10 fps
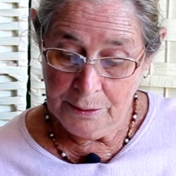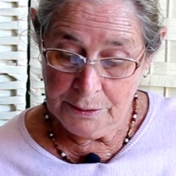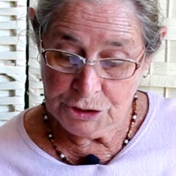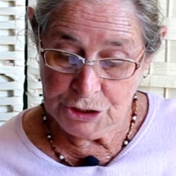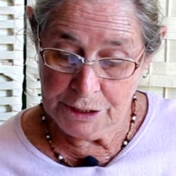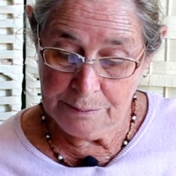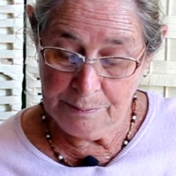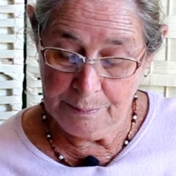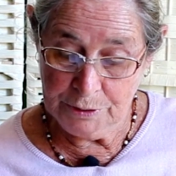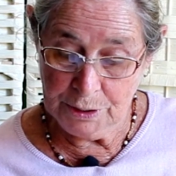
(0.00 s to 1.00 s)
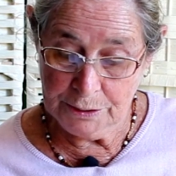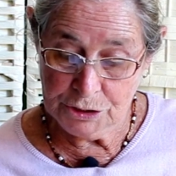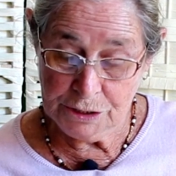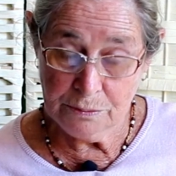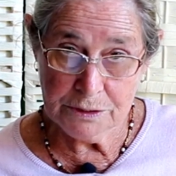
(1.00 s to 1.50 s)
she
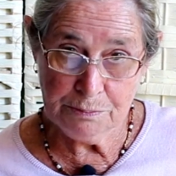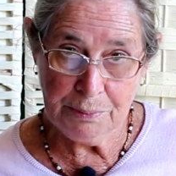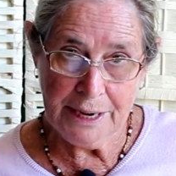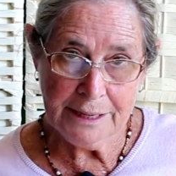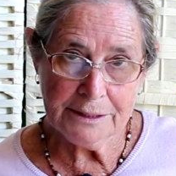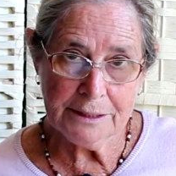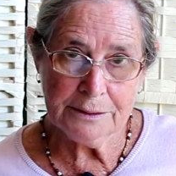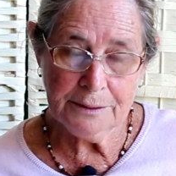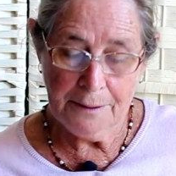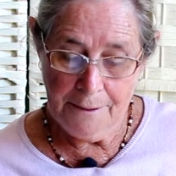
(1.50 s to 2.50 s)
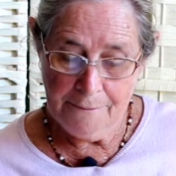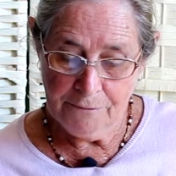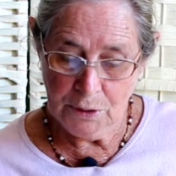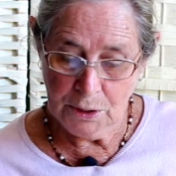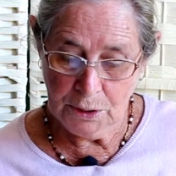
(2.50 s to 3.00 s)
was pregnant
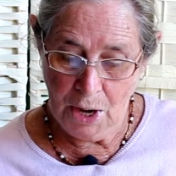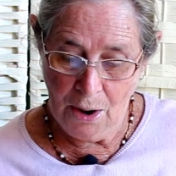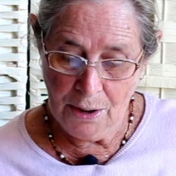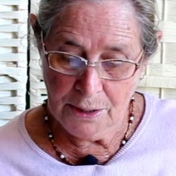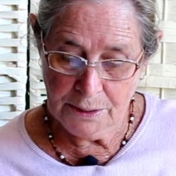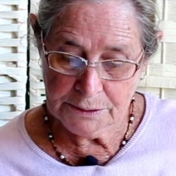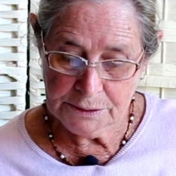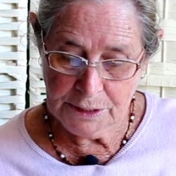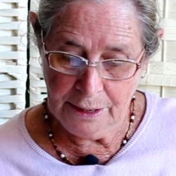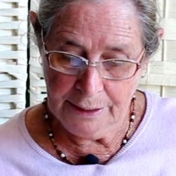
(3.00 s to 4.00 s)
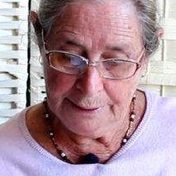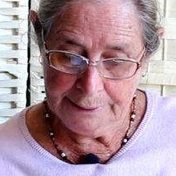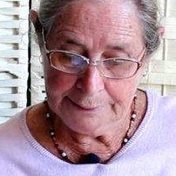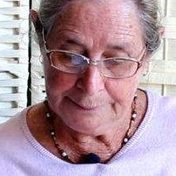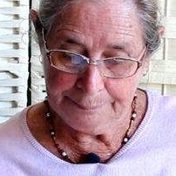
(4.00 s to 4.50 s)
for a long
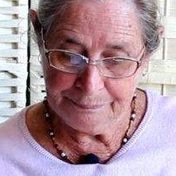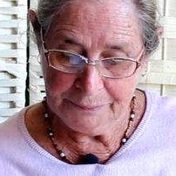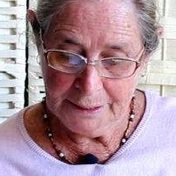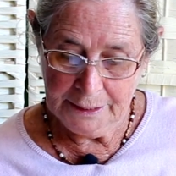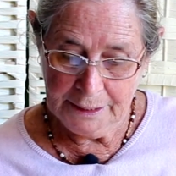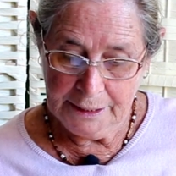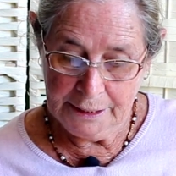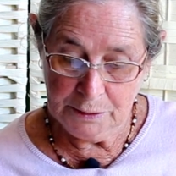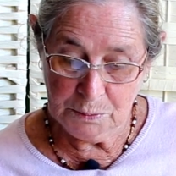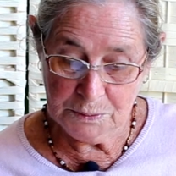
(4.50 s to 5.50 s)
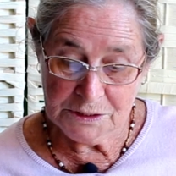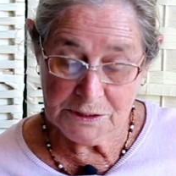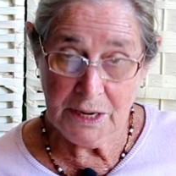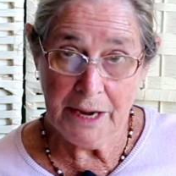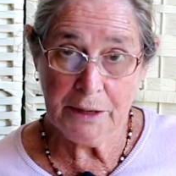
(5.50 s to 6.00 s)
time. It
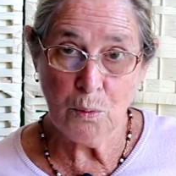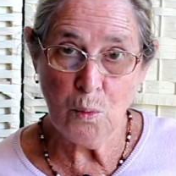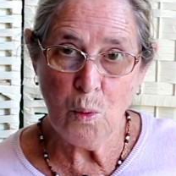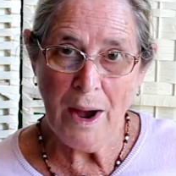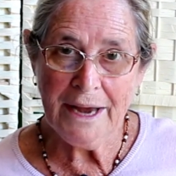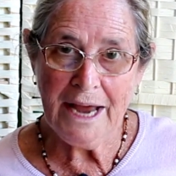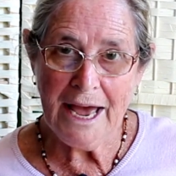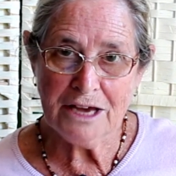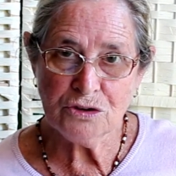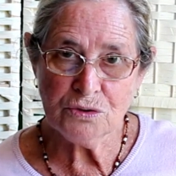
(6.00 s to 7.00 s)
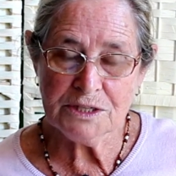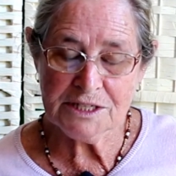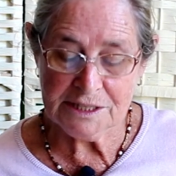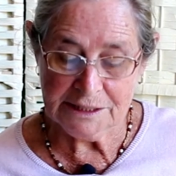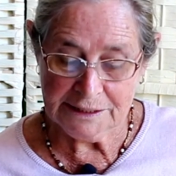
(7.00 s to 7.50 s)
was like 100
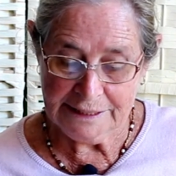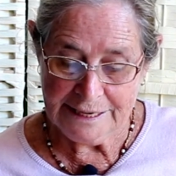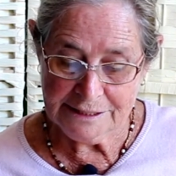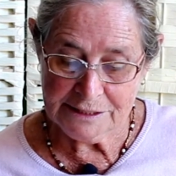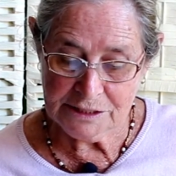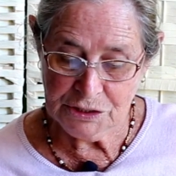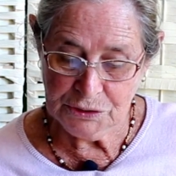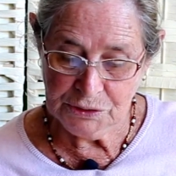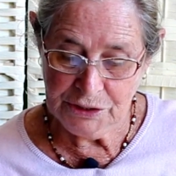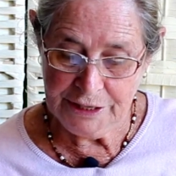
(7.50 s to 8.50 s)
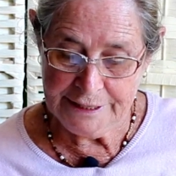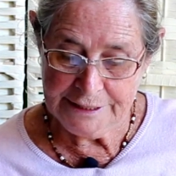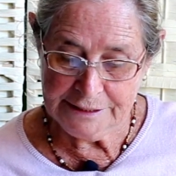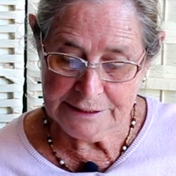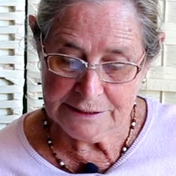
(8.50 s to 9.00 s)
celestial
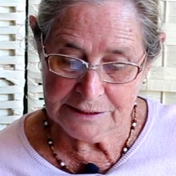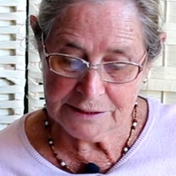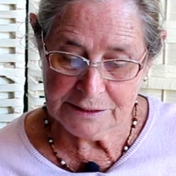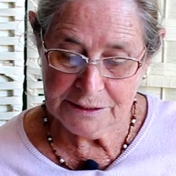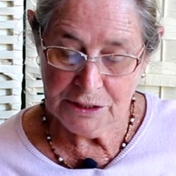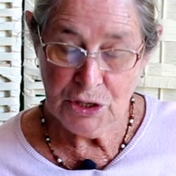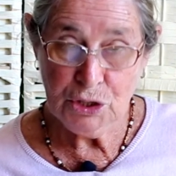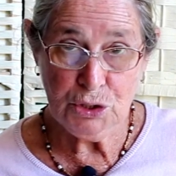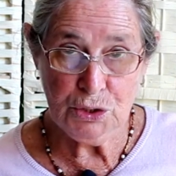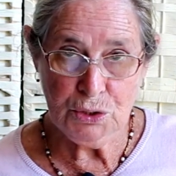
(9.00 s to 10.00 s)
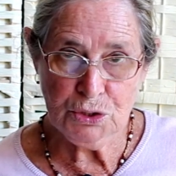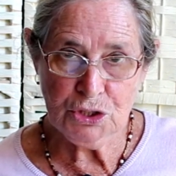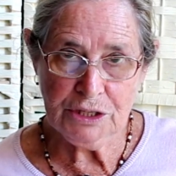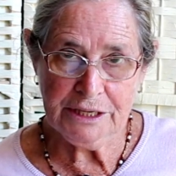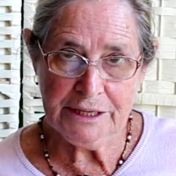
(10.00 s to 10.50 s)
years.
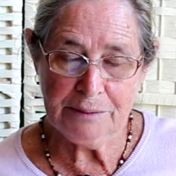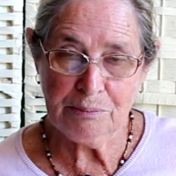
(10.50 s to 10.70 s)
Usually